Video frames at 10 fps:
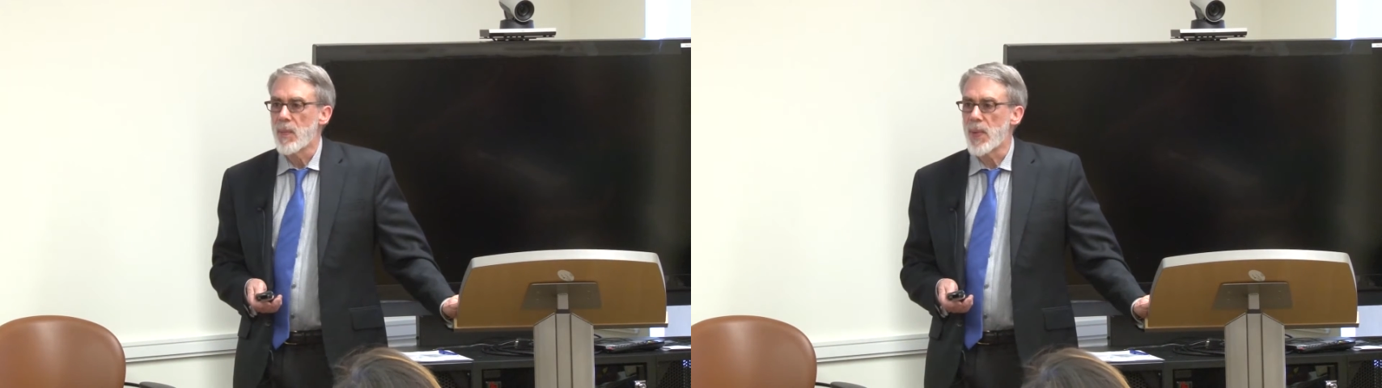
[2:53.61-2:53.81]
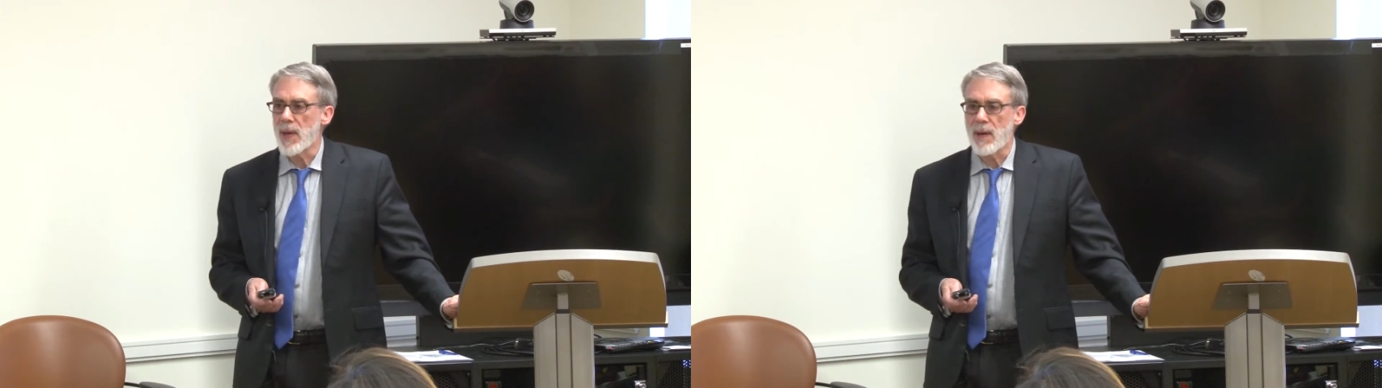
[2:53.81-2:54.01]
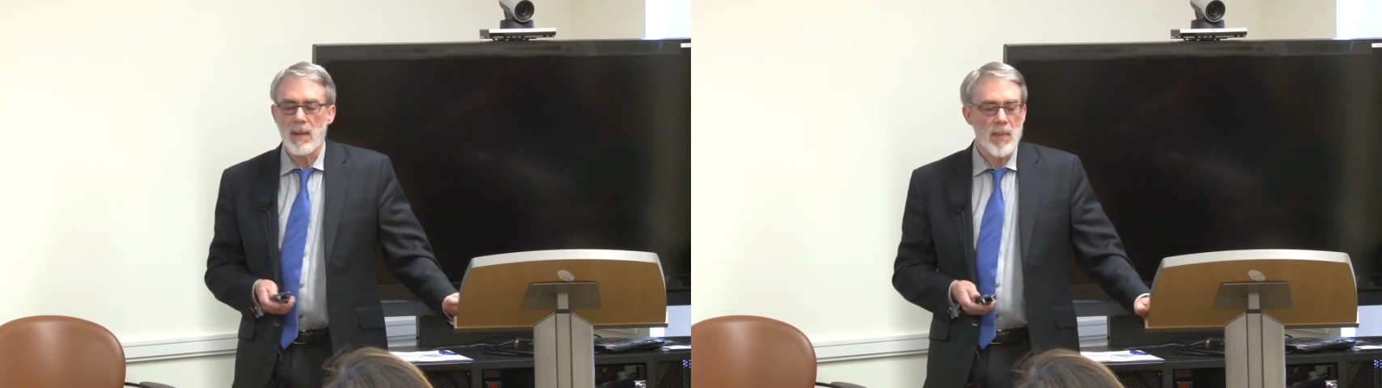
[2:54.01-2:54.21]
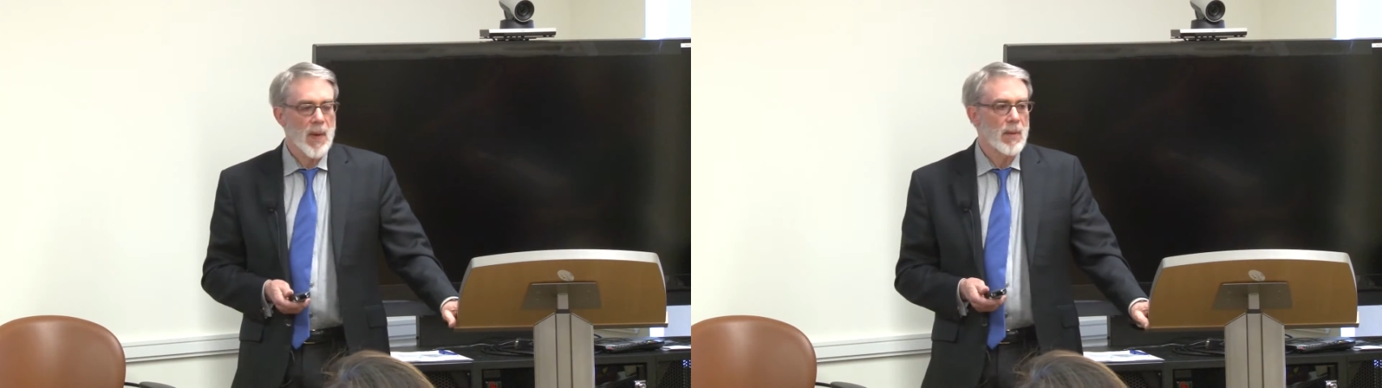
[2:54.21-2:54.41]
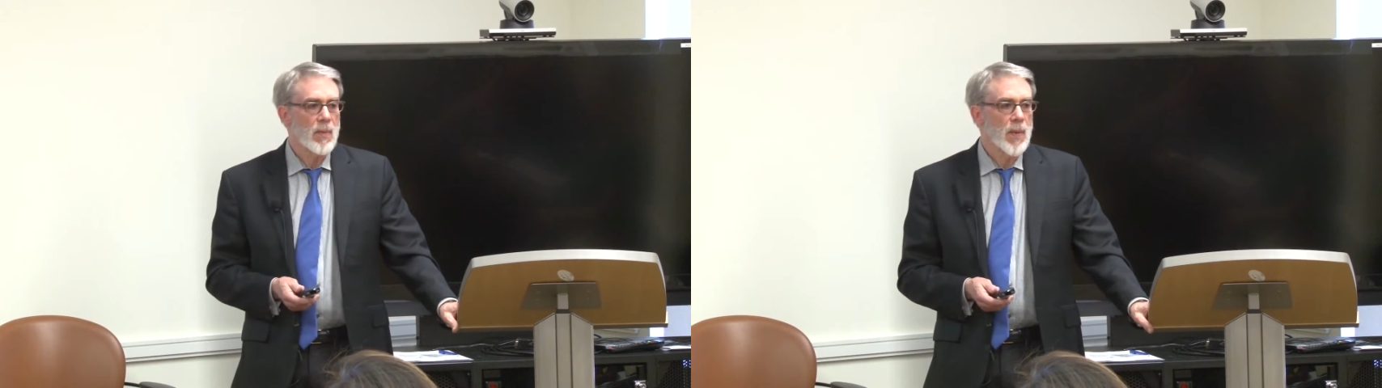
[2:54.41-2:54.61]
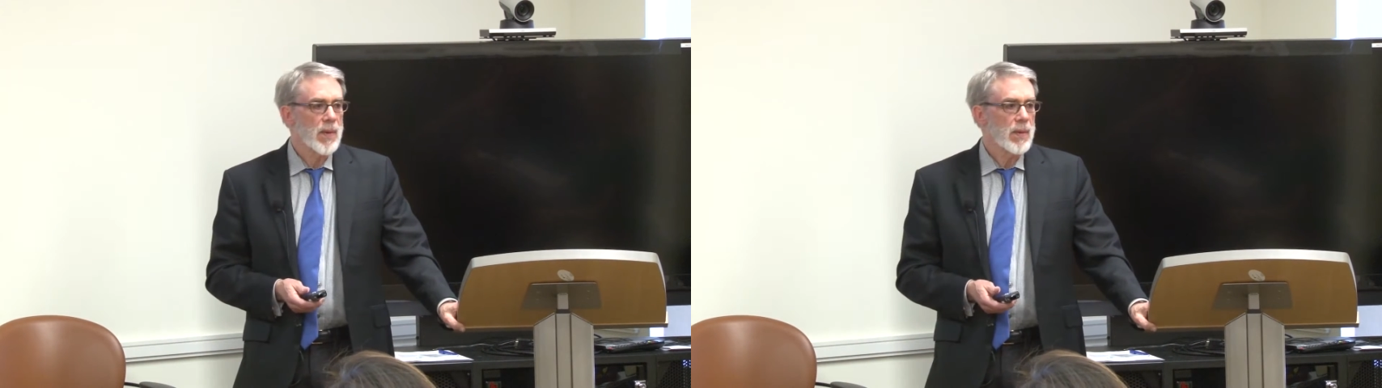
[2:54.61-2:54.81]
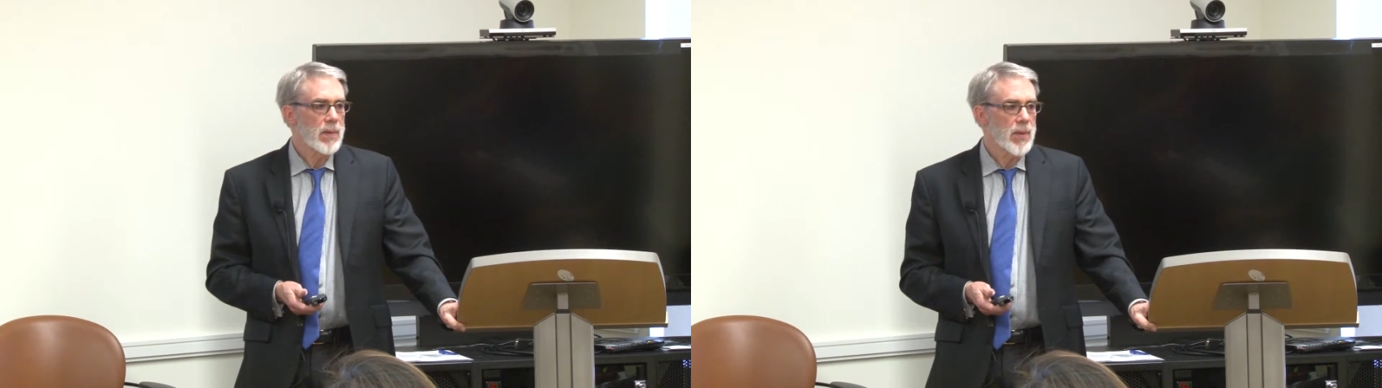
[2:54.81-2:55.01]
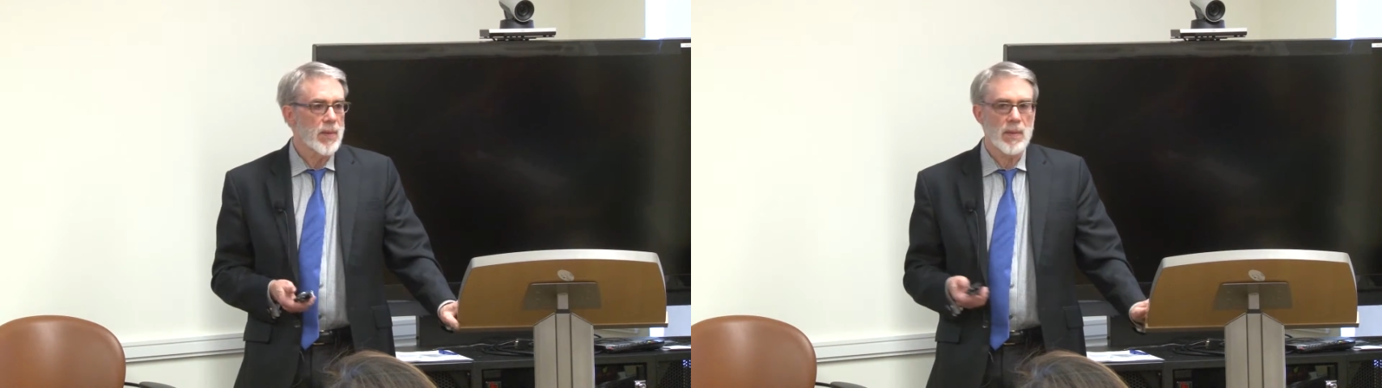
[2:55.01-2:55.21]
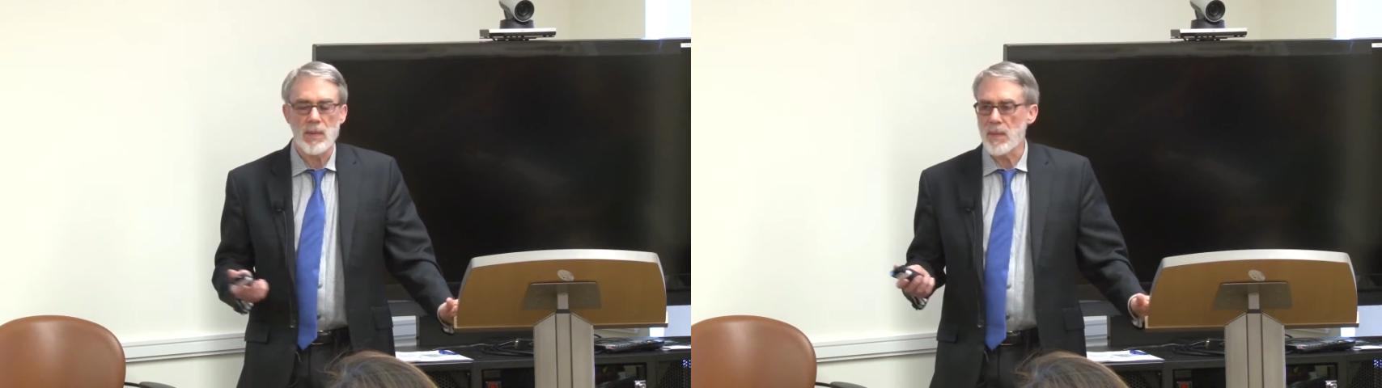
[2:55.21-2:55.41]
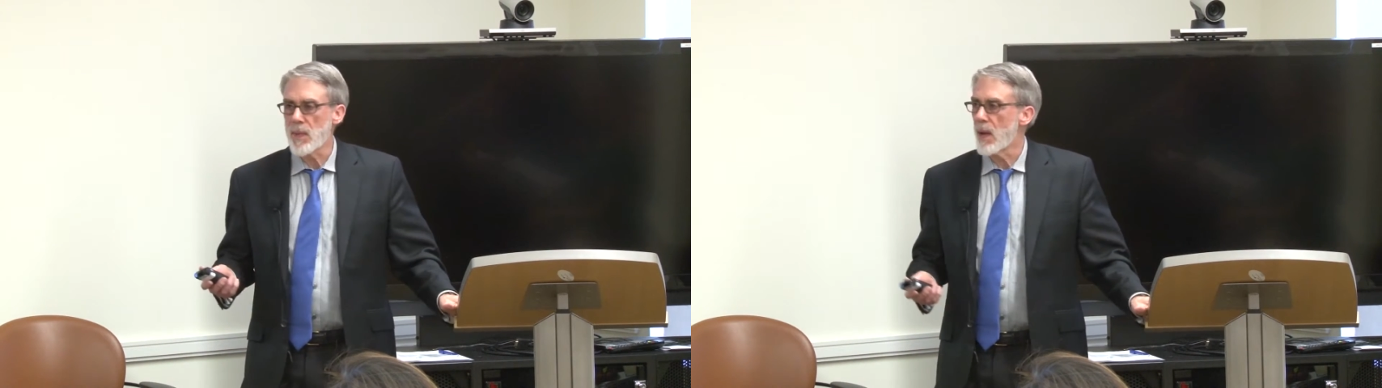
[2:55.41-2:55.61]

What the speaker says: but I want you to